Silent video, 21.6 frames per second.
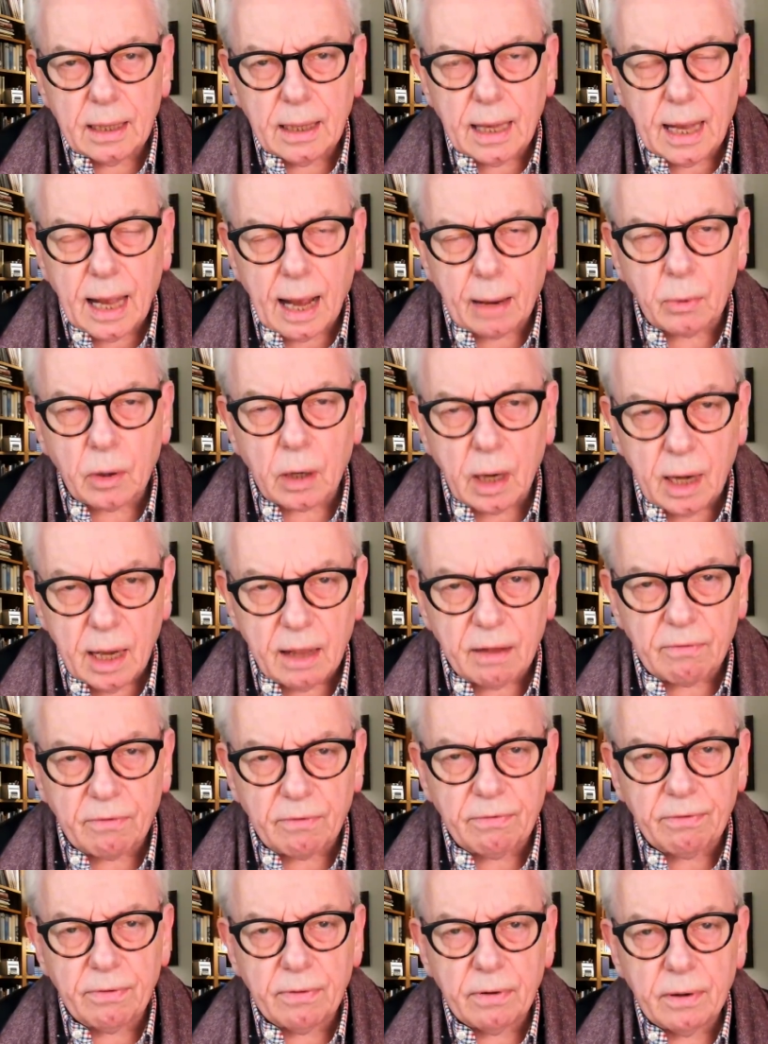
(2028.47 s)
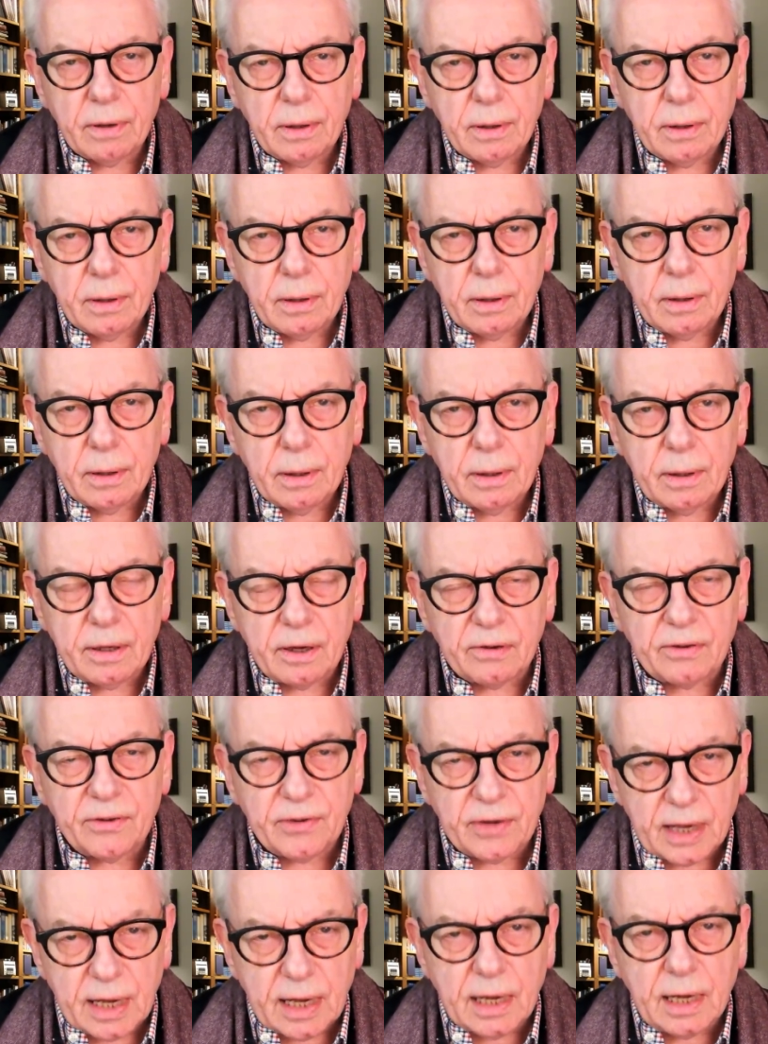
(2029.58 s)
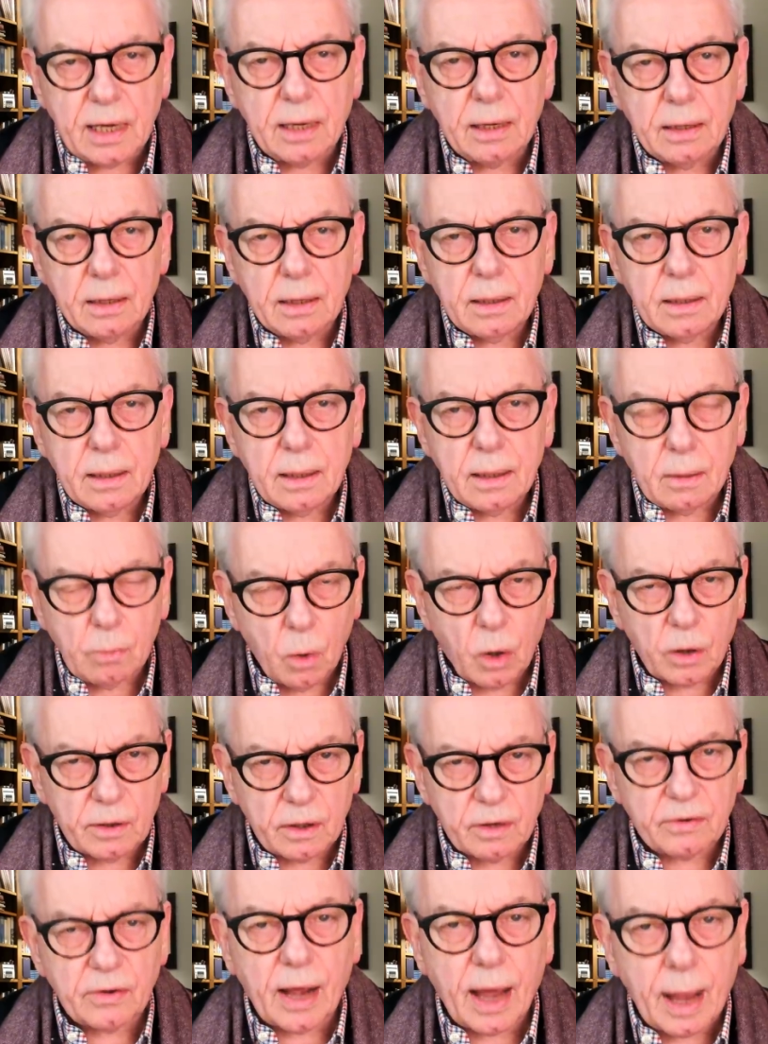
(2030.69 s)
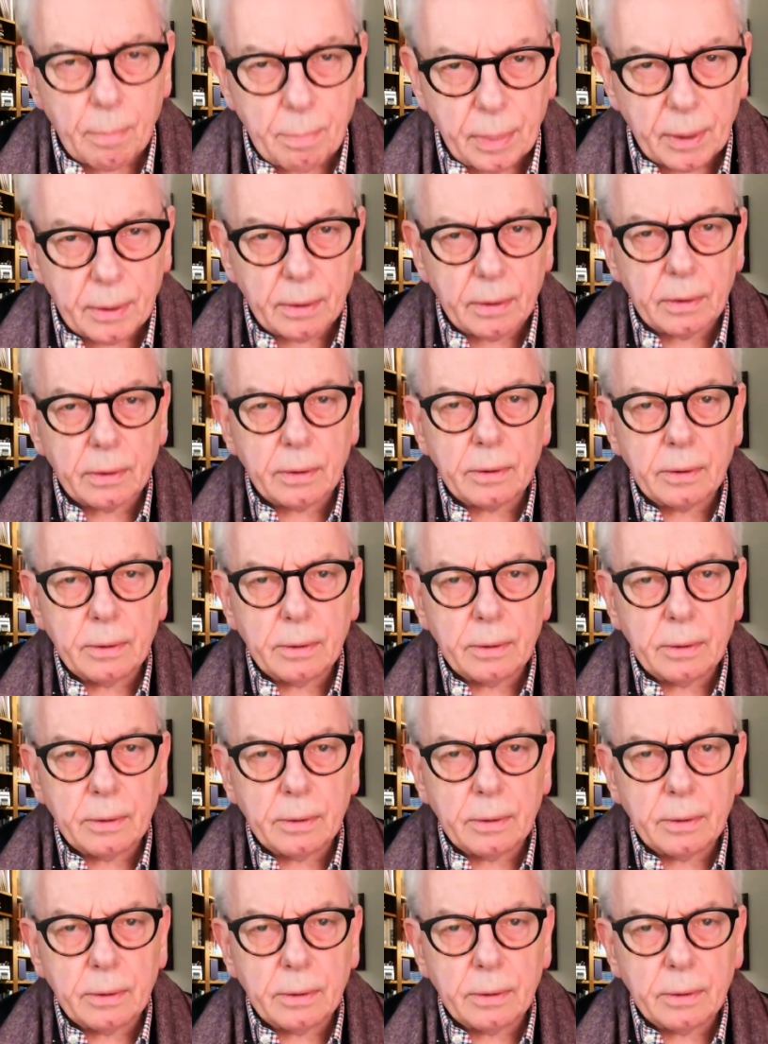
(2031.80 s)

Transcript: I would live to see what has happened,